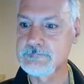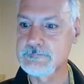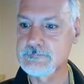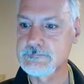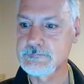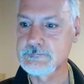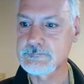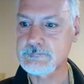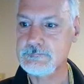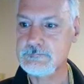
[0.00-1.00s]

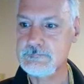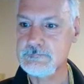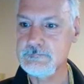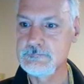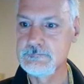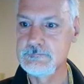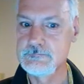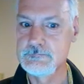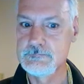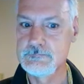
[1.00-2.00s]

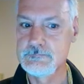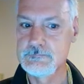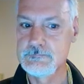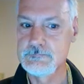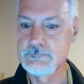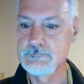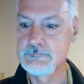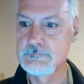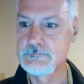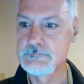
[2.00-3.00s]

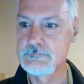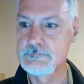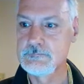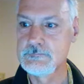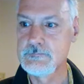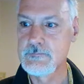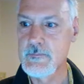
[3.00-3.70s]
Nothing is said.